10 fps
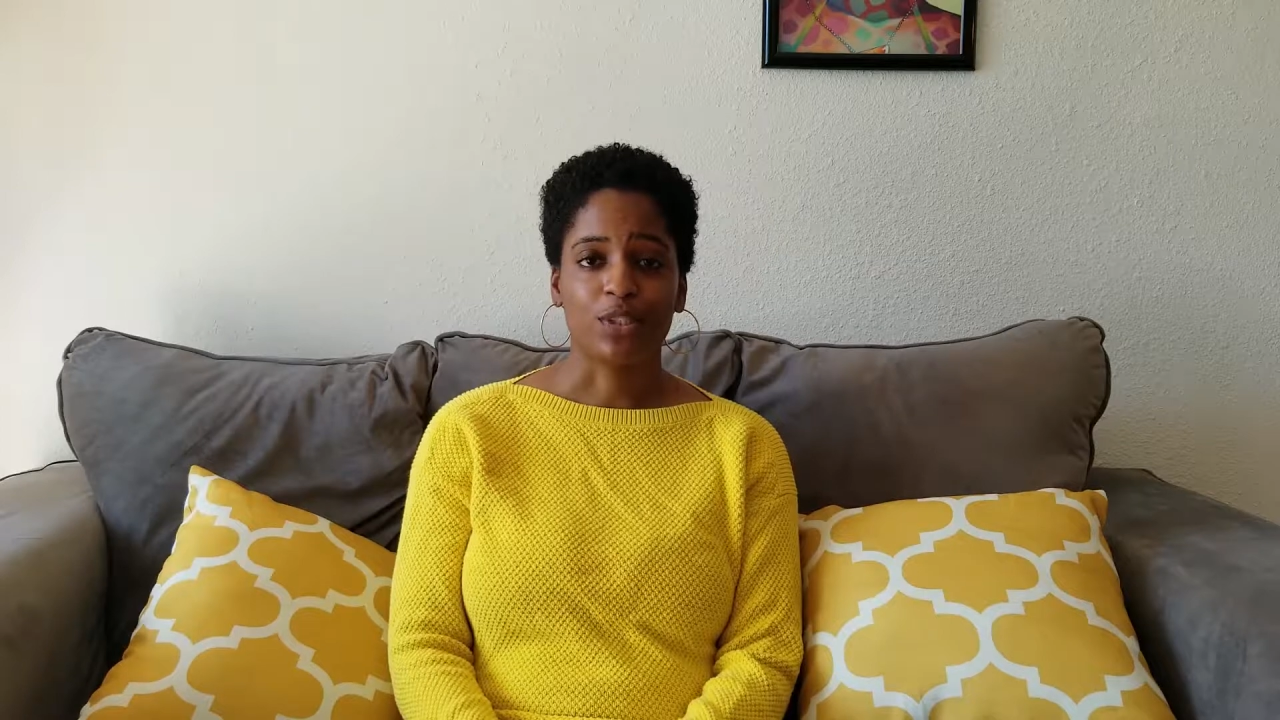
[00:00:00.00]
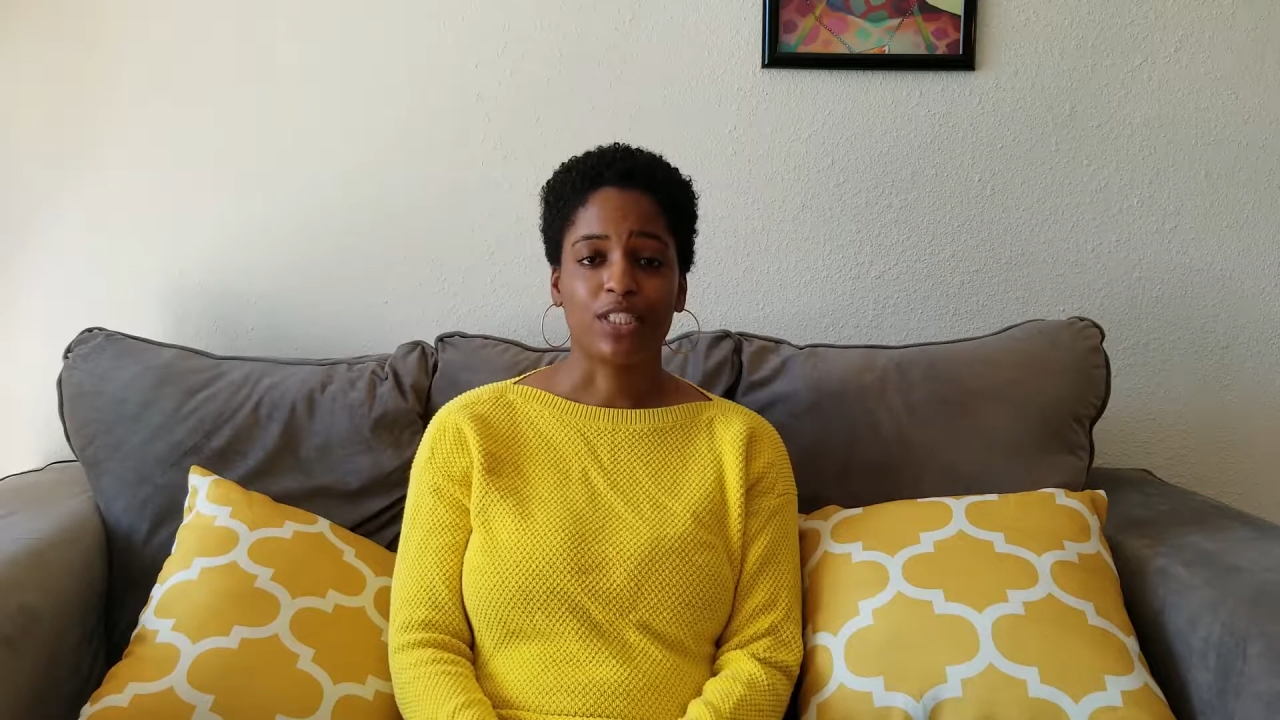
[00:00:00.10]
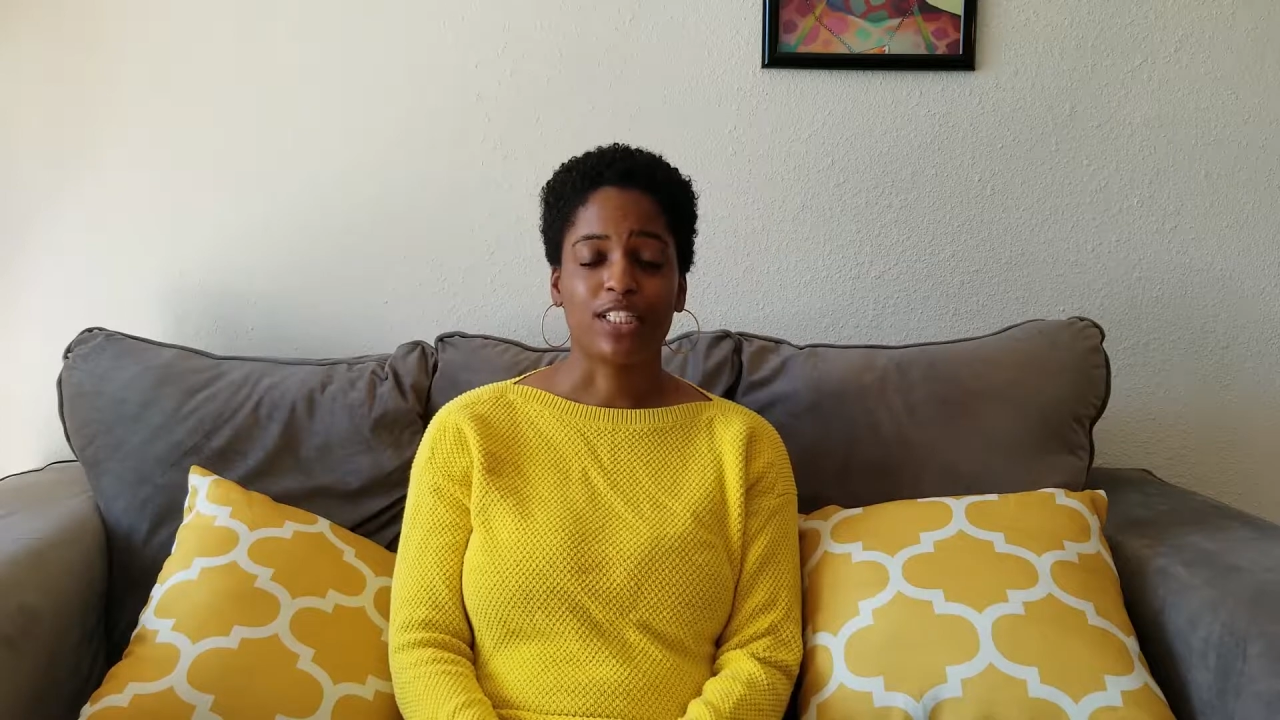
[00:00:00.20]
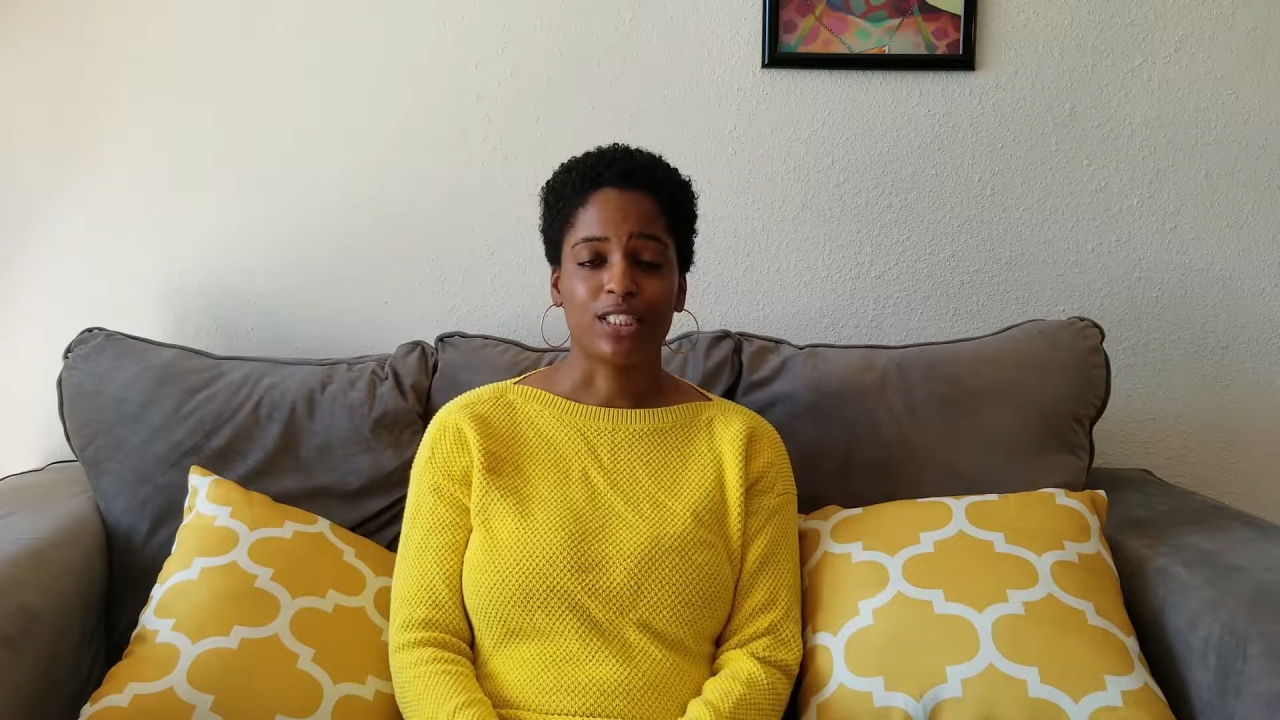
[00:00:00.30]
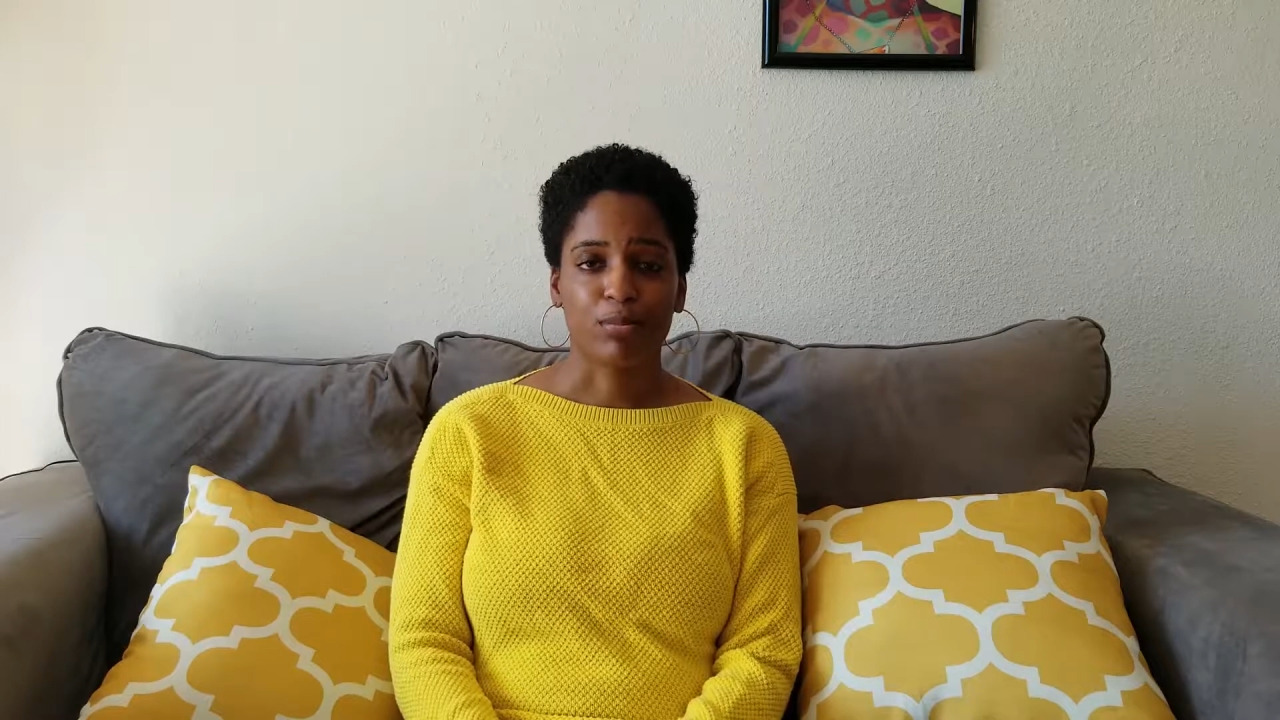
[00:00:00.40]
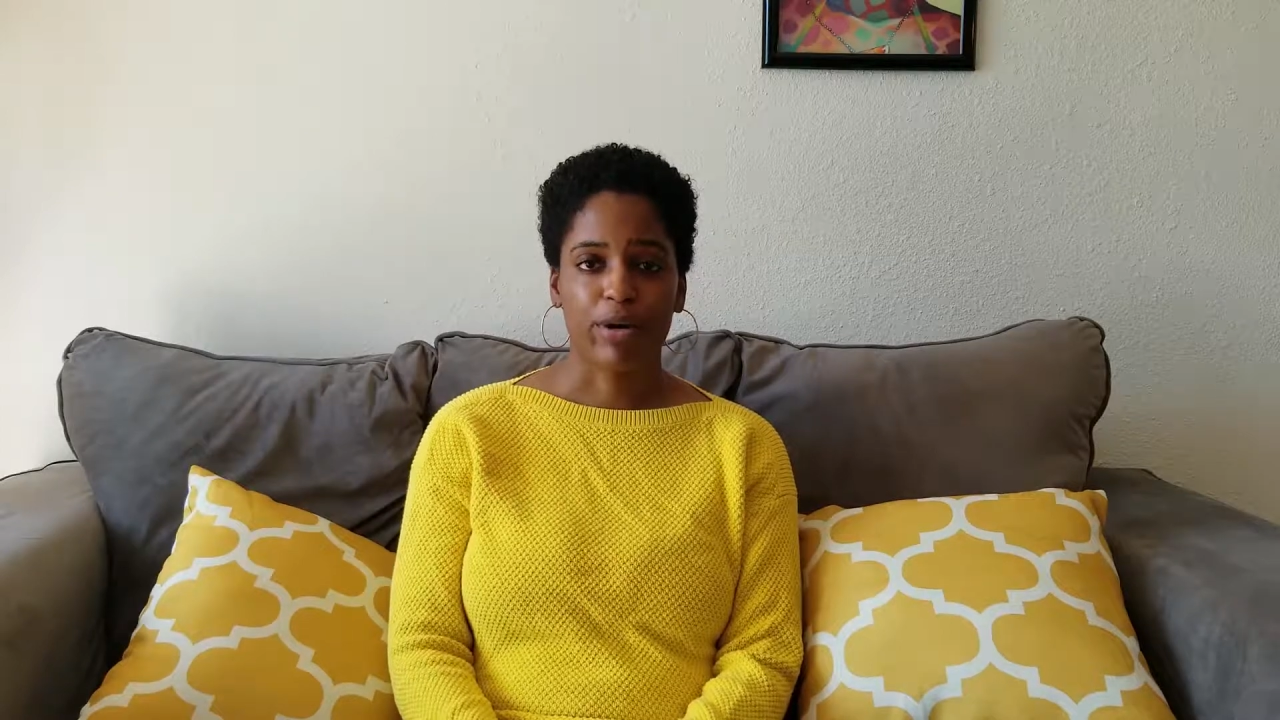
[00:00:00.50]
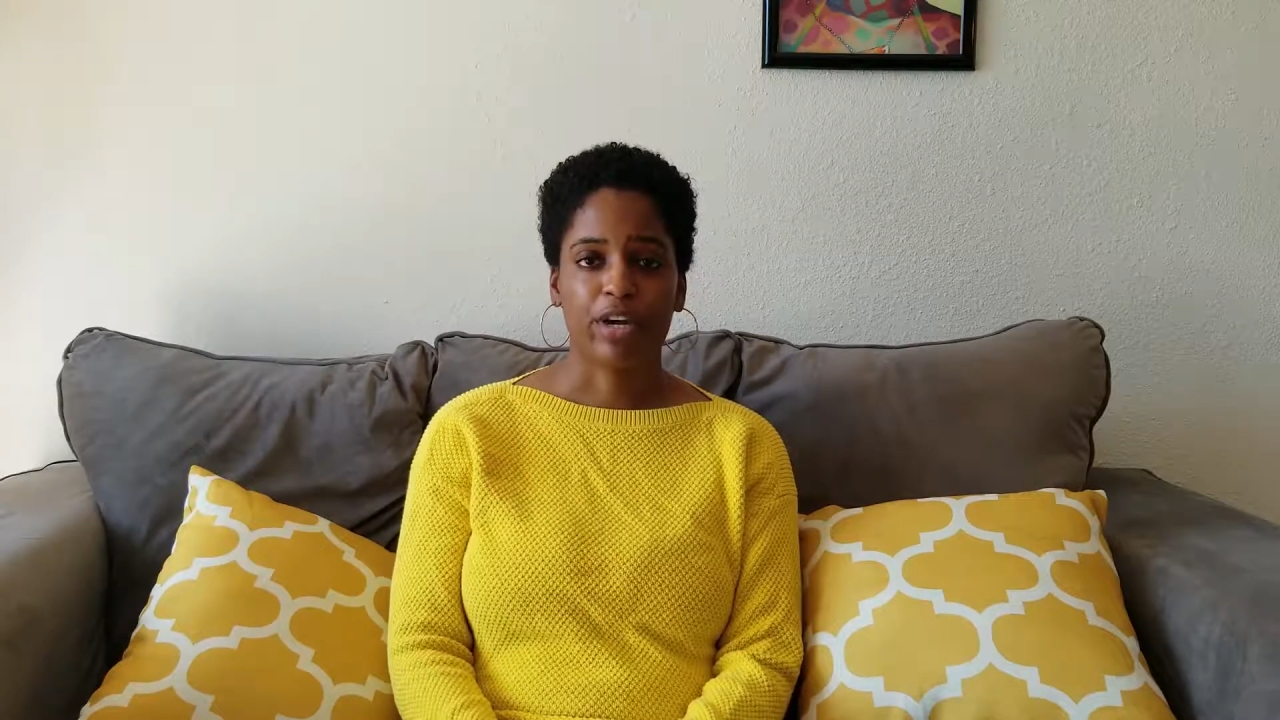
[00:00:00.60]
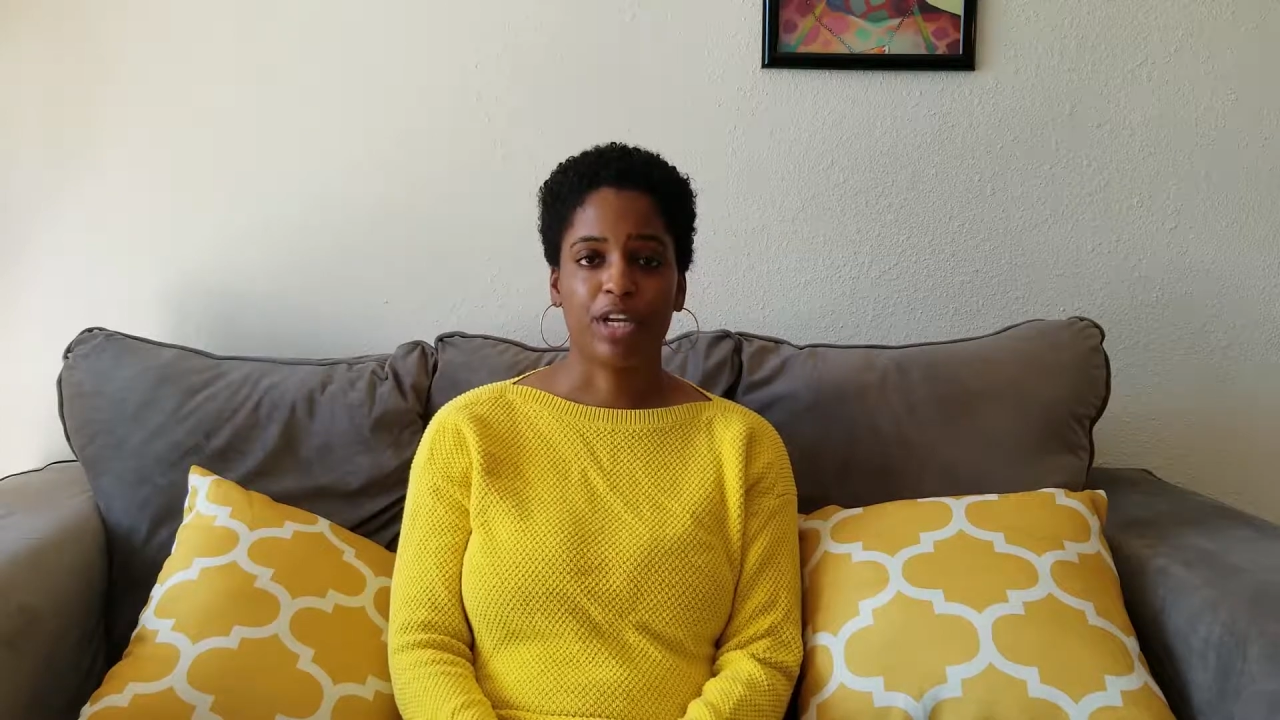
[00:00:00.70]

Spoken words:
can spark